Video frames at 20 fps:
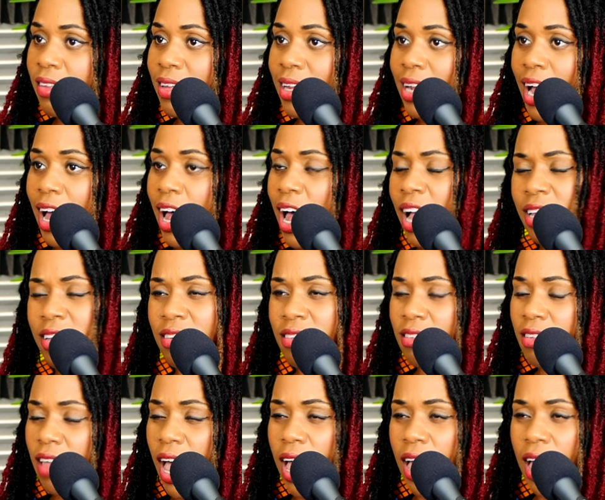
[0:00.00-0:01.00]
And I, I just
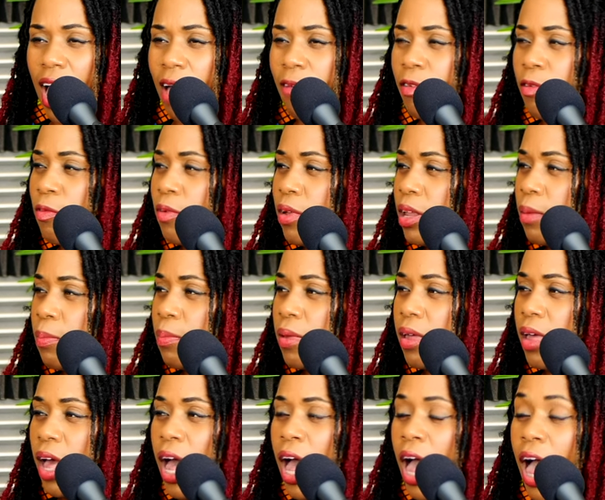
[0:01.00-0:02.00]
like haven't really been,
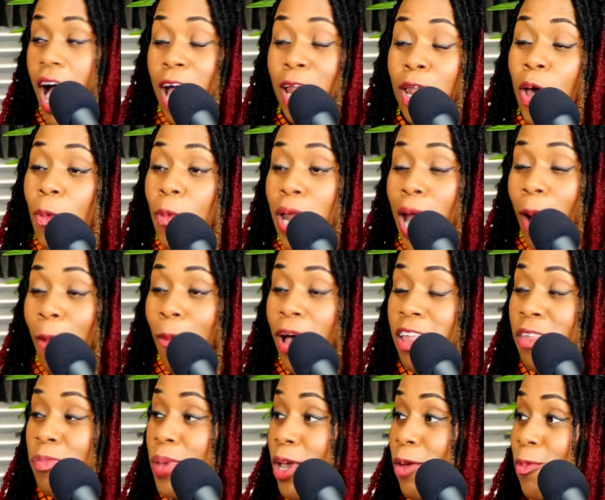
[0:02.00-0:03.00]
I know when I
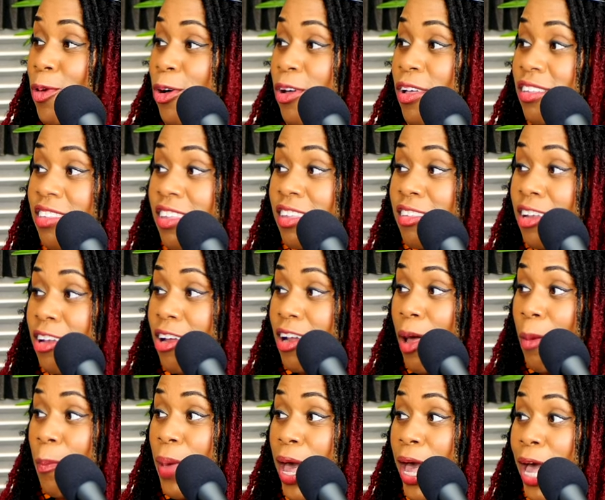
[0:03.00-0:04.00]
was being real consistent on
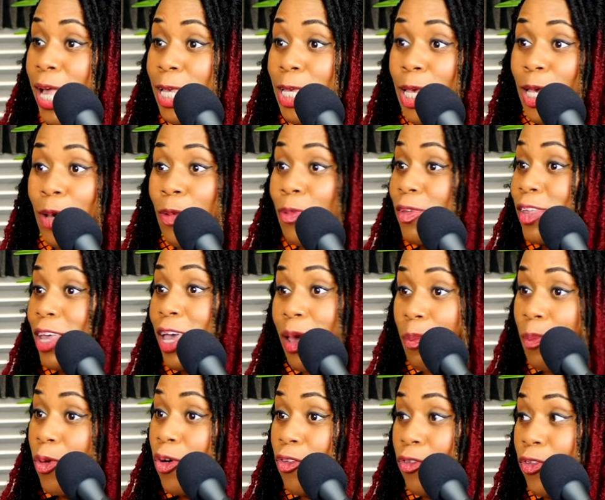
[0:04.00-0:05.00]
that page, it was getting
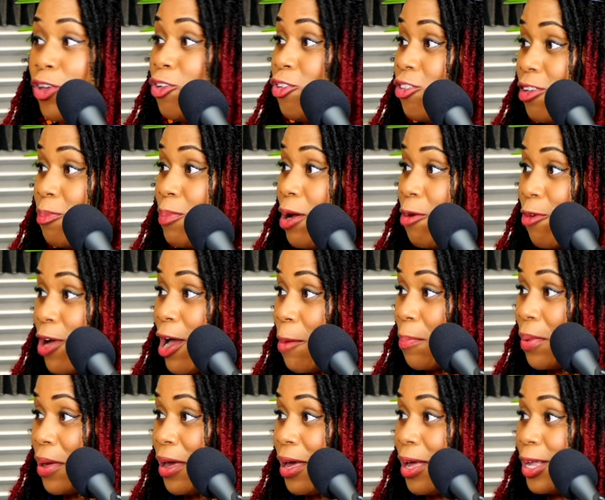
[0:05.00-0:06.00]
more views than my rap
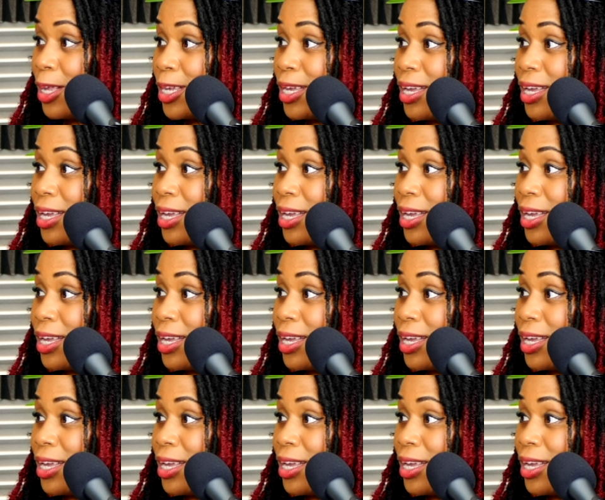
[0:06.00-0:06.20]
page.